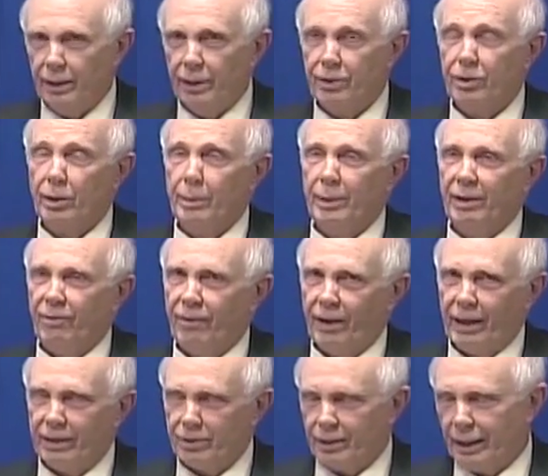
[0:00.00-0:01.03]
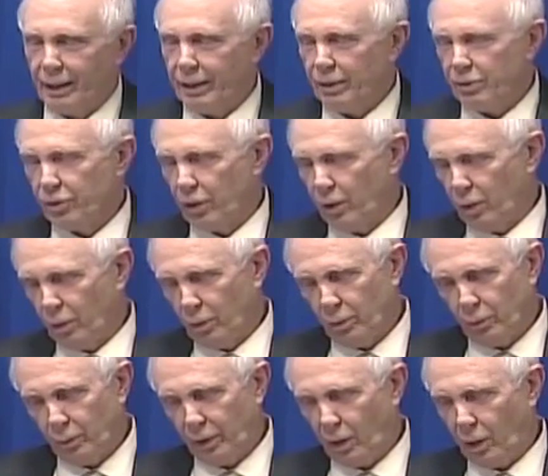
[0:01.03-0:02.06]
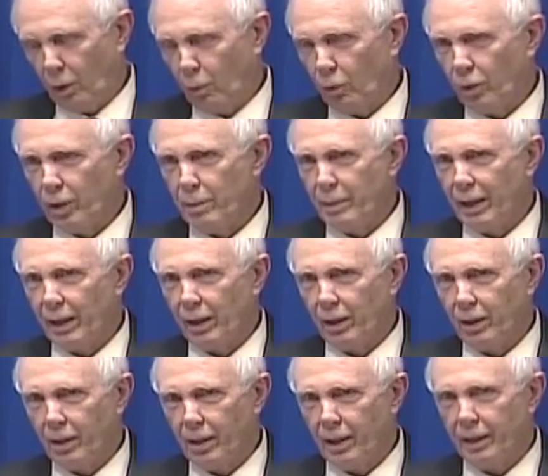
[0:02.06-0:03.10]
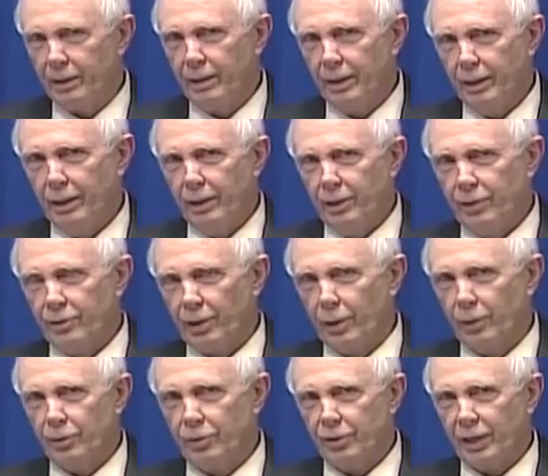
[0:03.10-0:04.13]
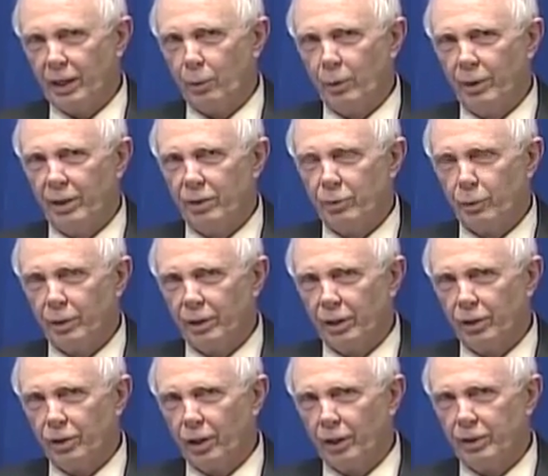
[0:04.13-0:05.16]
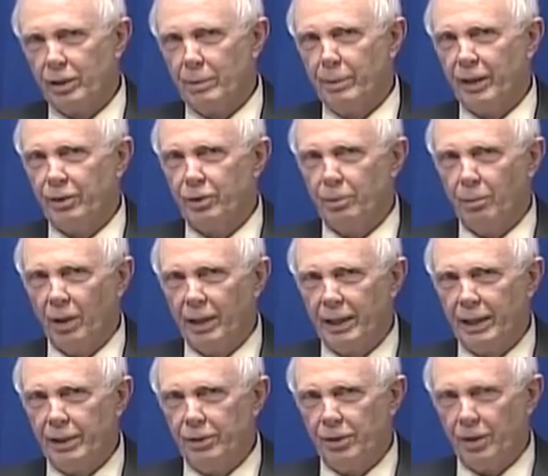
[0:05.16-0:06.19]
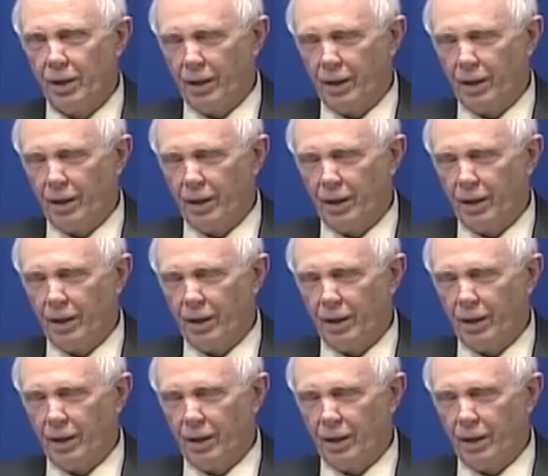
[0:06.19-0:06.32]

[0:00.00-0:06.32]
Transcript: This is going to be a fascinating show. We all worry about our heart, so stick with us. We're going to talk to you about your money and your